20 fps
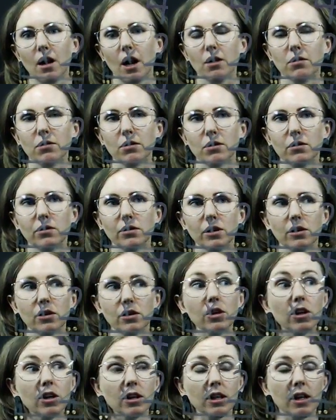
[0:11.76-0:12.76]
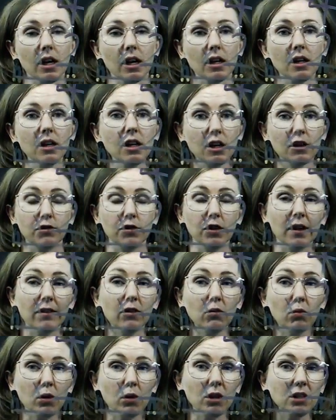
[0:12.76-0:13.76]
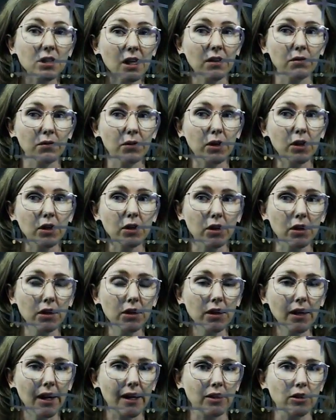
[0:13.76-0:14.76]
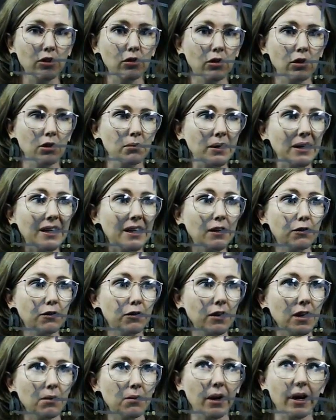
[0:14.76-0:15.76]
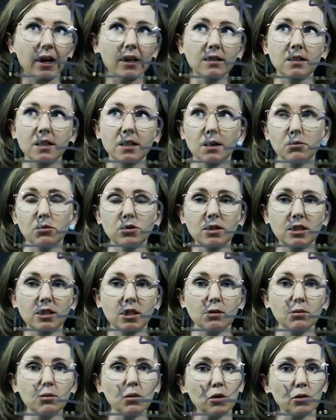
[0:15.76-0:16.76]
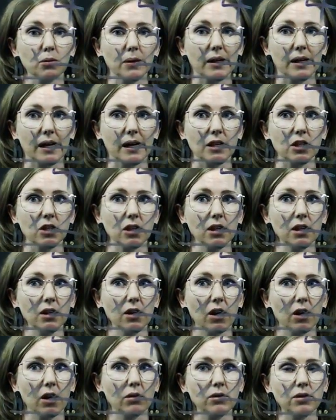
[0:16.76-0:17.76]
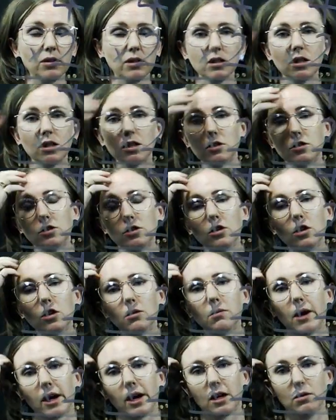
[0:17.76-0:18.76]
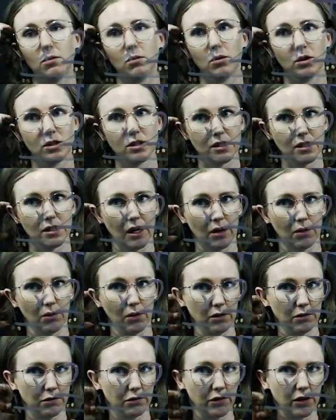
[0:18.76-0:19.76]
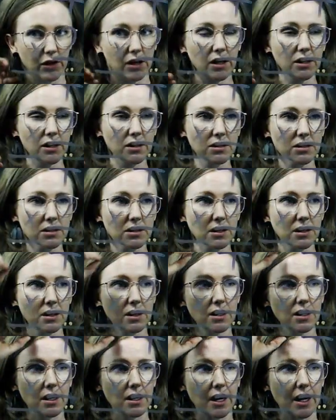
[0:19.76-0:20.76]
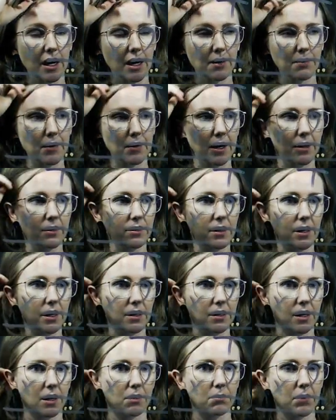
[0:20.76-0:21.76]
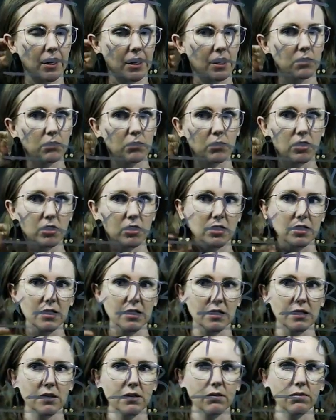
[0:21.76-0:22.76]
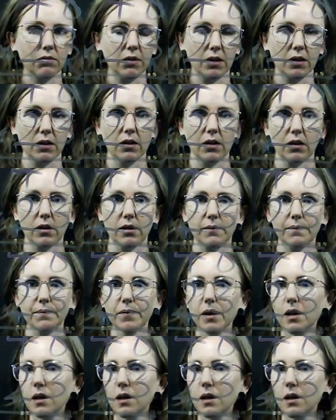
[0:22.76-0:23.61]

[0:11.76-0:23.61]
I recorded earlier. If you haven't watched that video and you're a bit iffy about double digit multiplication, I would suggest you go back and watch that one first, and then come back and watch this video.